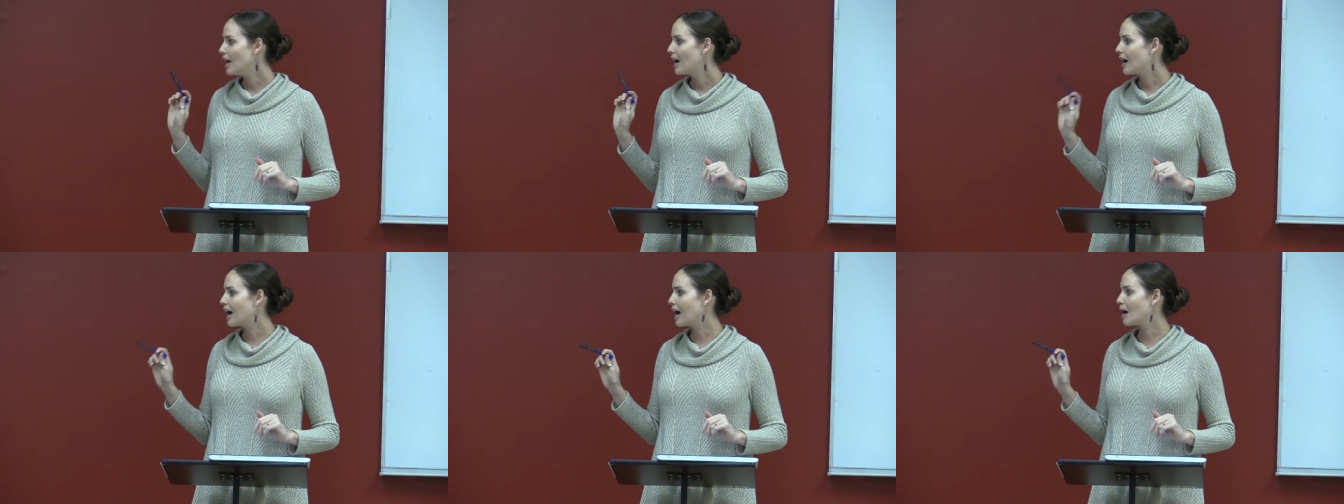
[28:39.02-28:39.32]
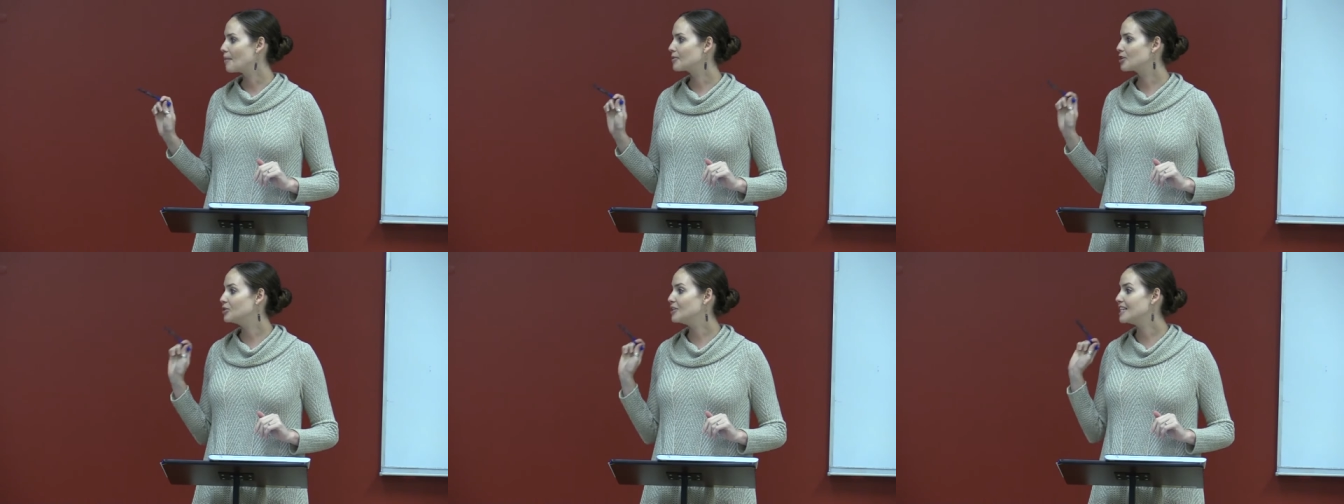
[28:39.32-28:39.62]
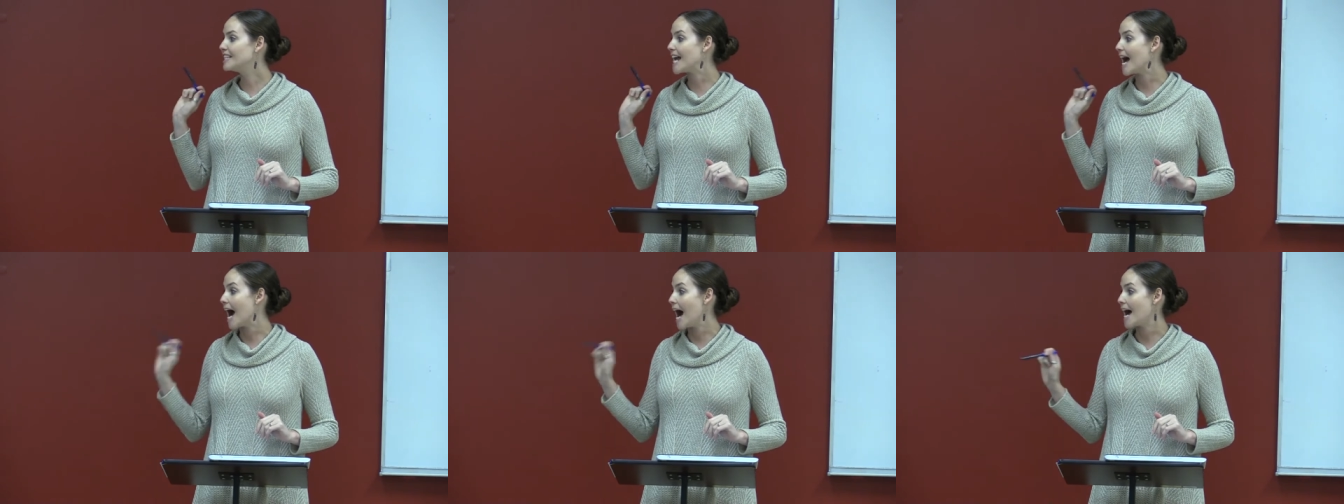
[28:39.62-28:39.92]
Um, you
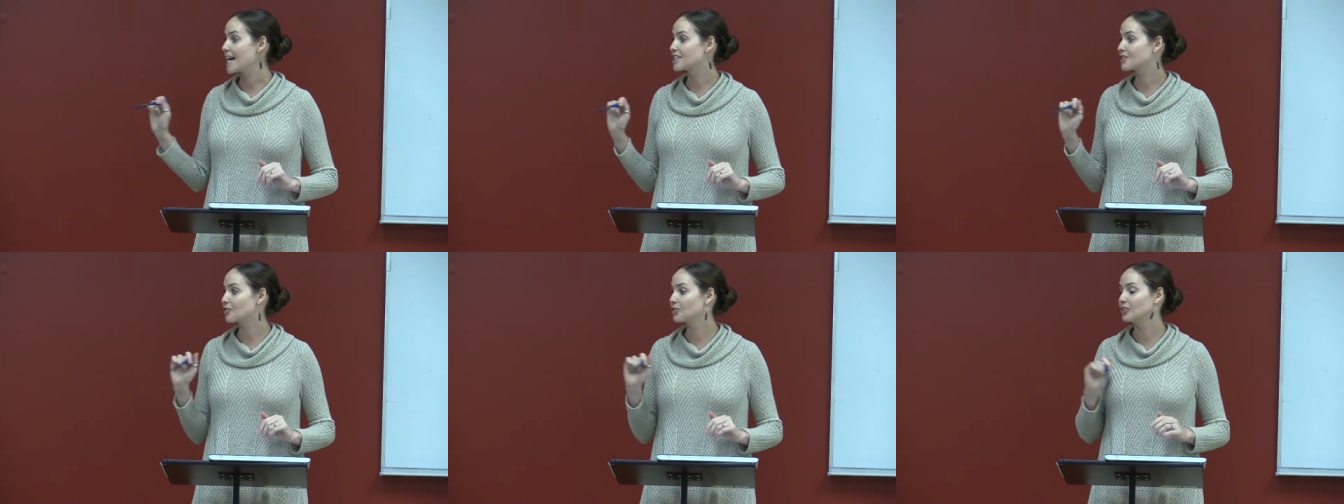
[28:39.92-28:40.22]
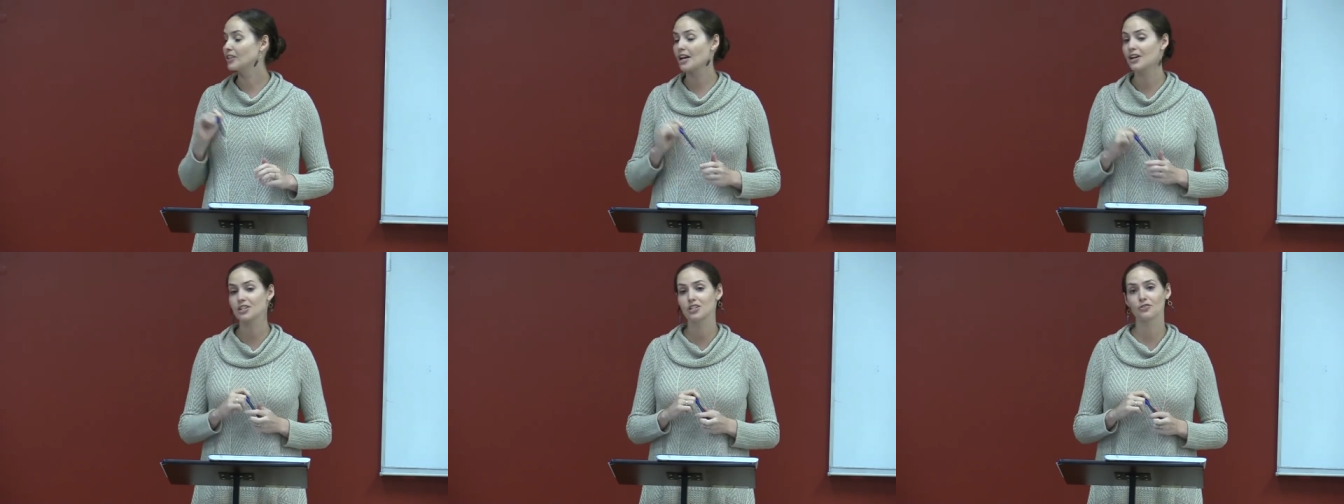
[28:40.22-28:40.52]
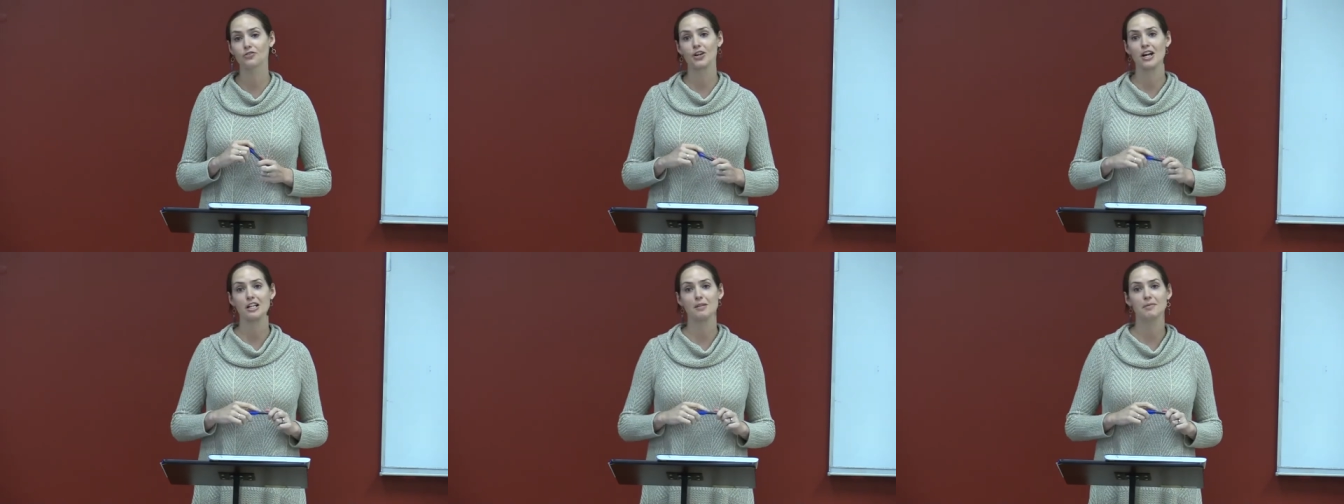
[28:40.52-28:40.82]
need to ask for letters
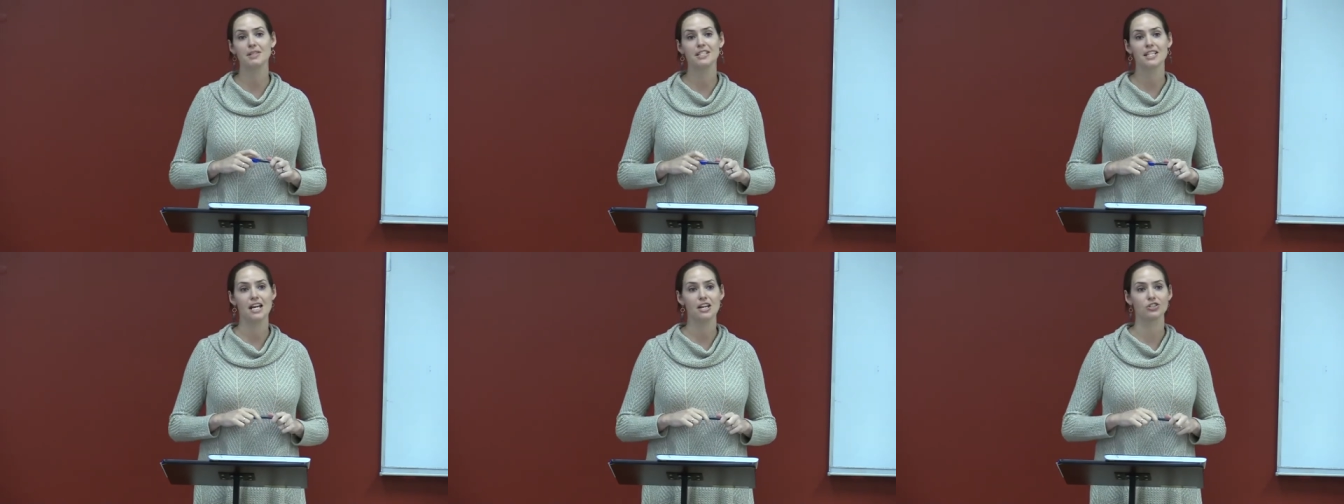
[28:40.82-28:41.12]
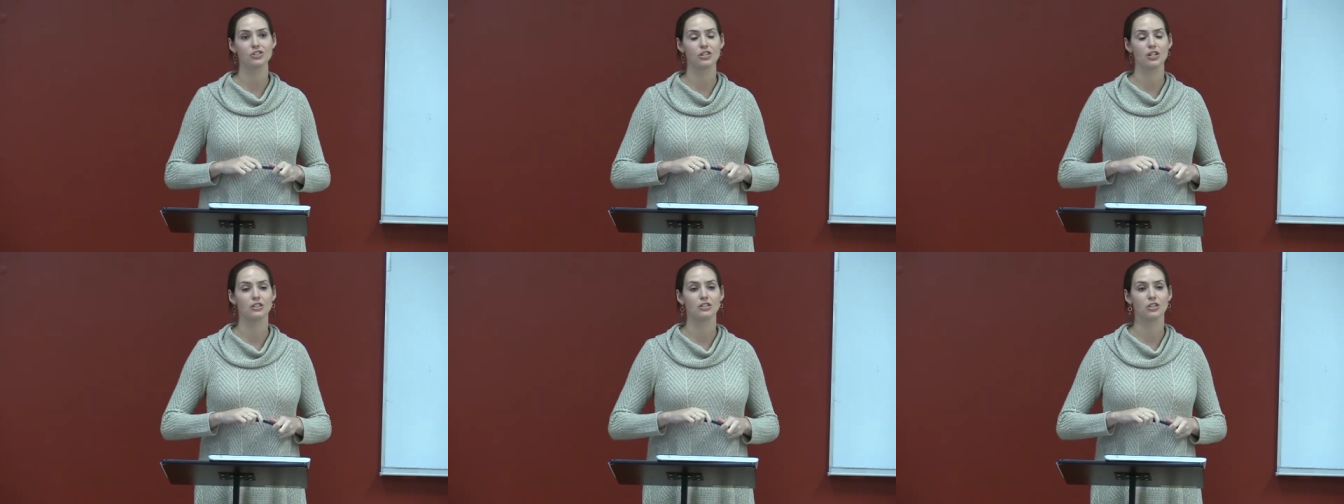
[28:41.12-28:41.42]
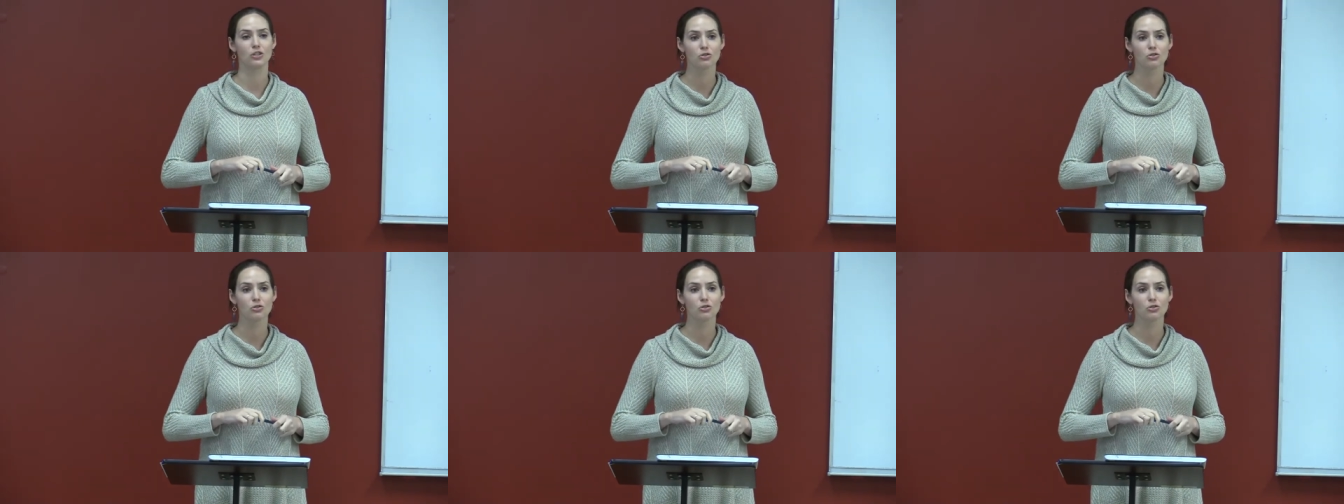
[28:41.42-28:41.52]
of recommendation.